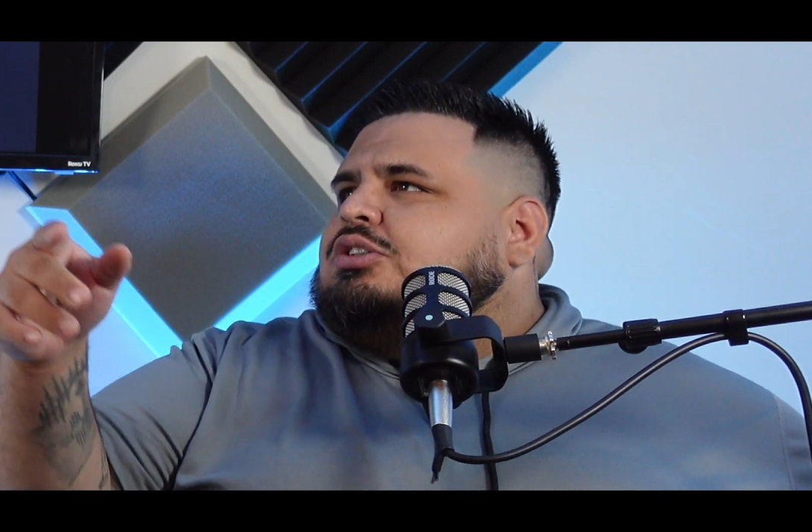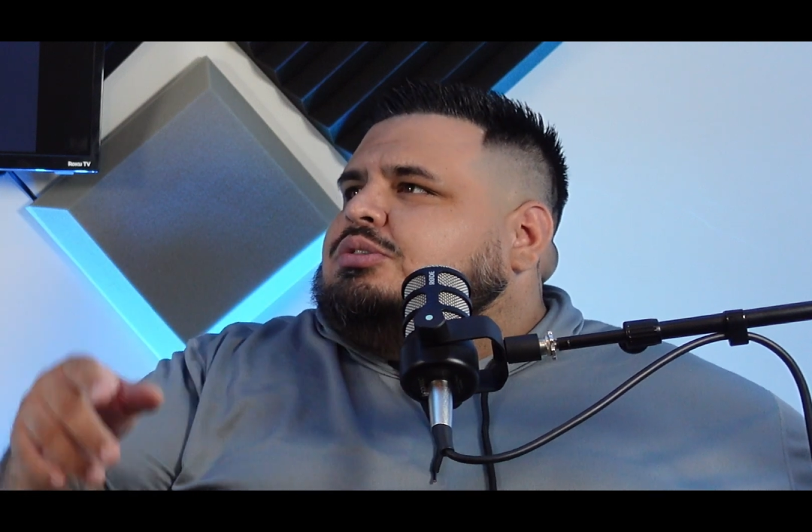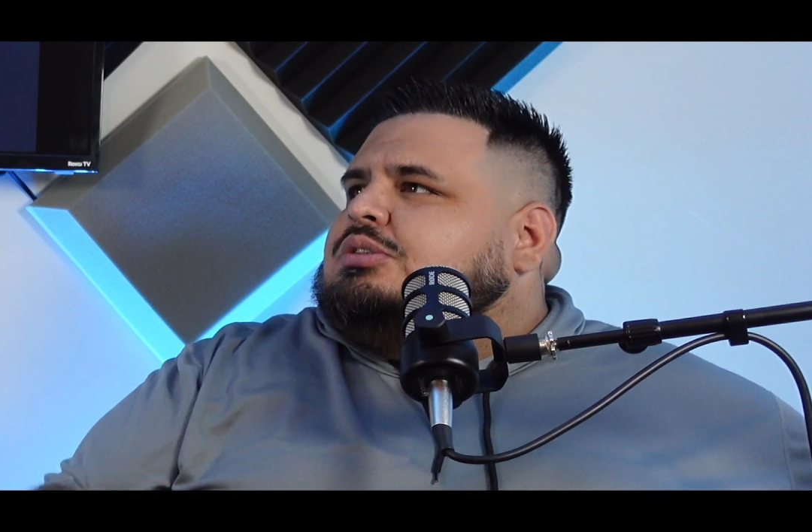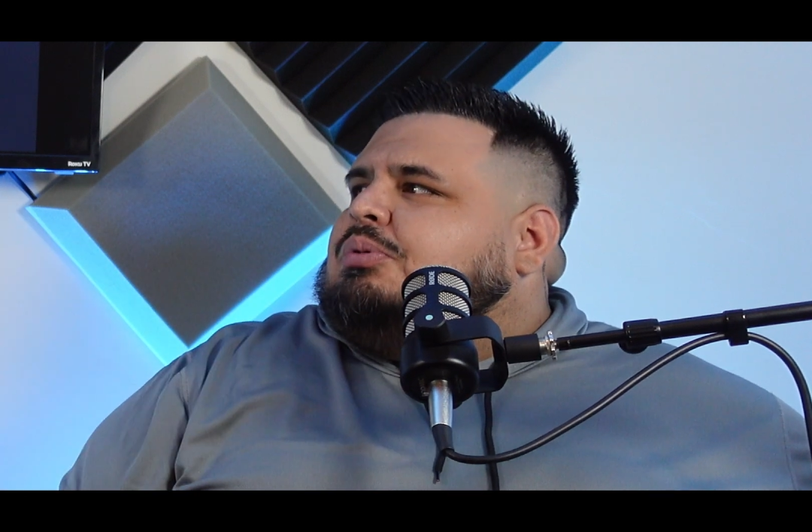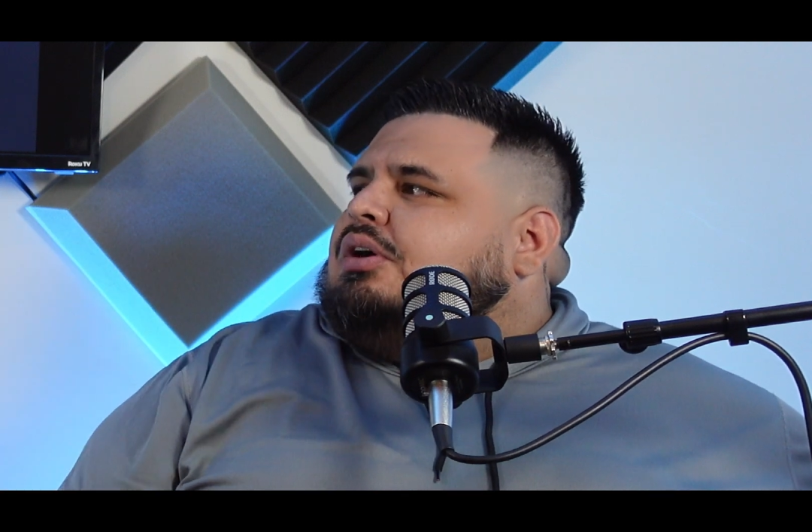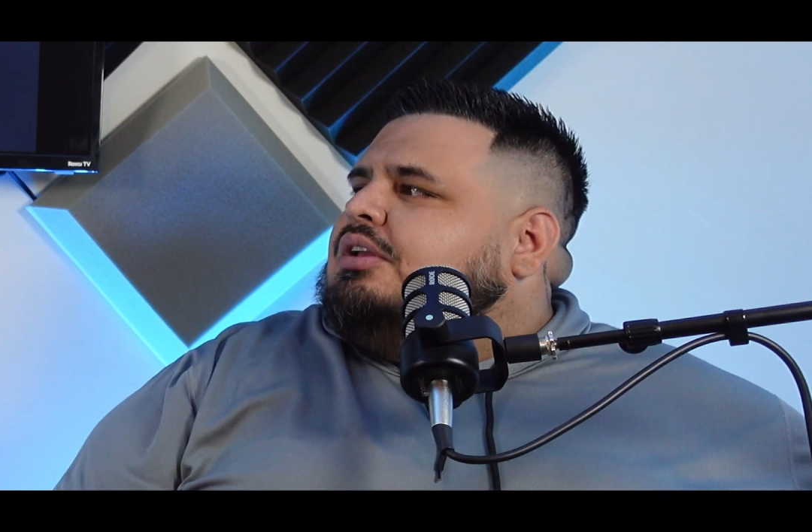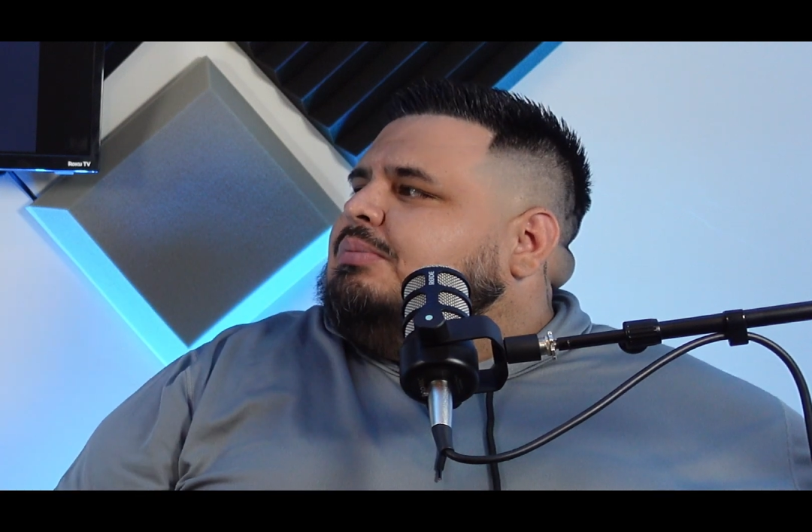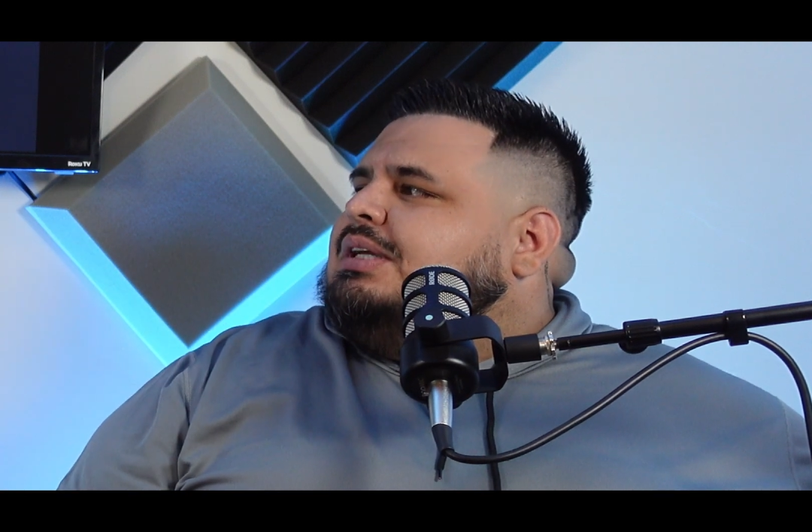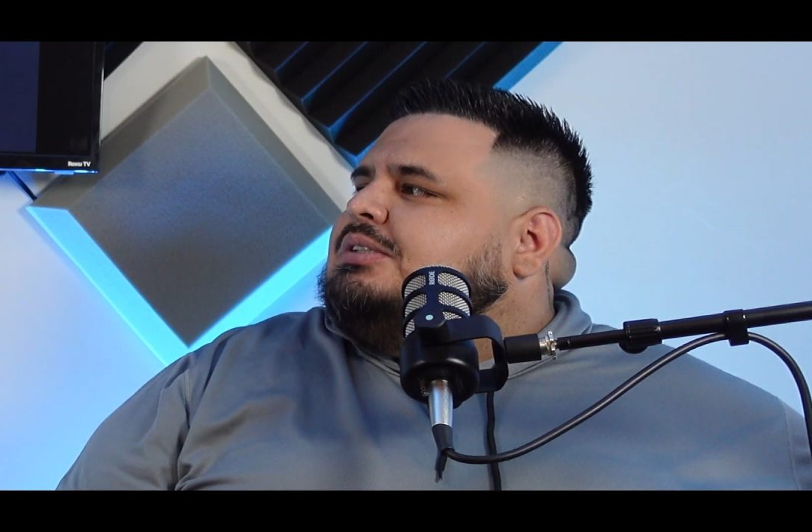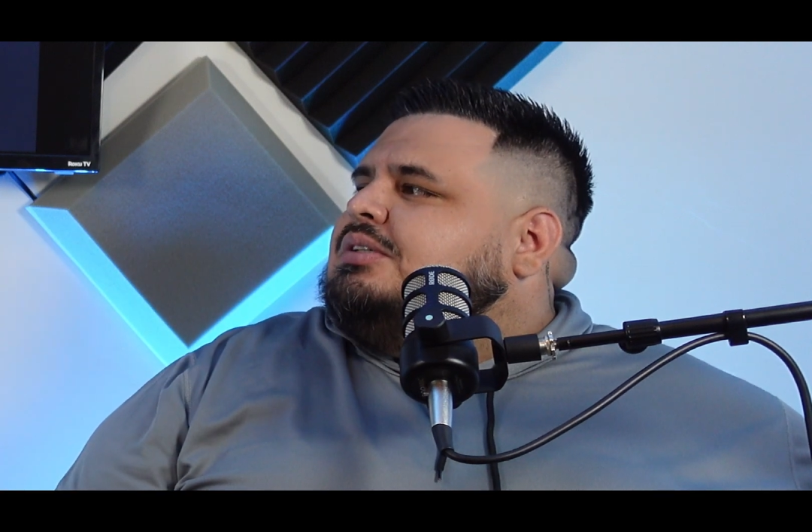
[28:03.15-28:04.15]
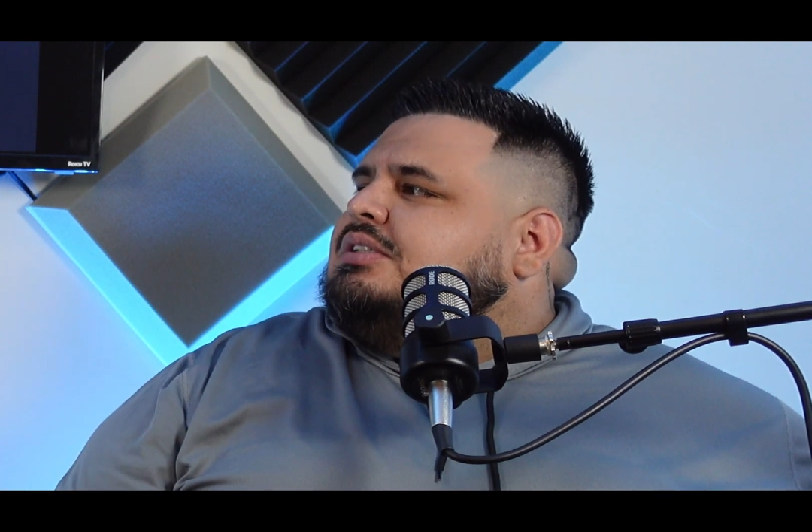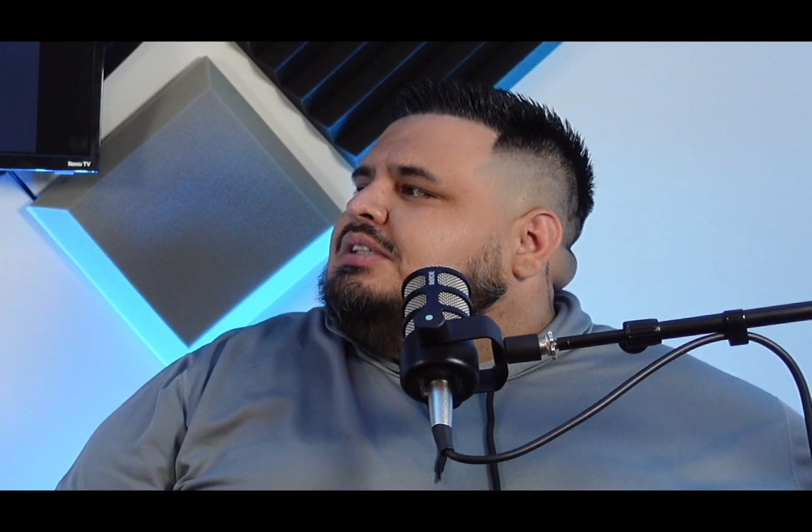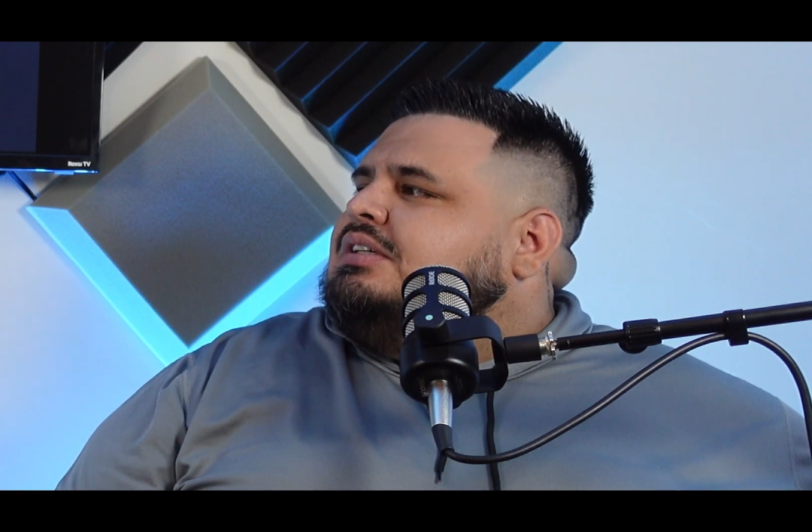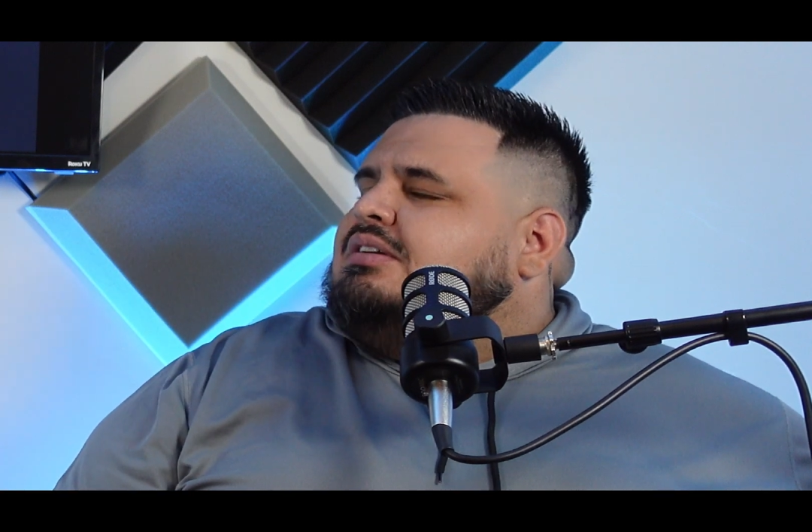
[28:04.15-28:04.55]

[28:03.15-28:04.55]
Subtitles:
Drew's a part of the Matrix.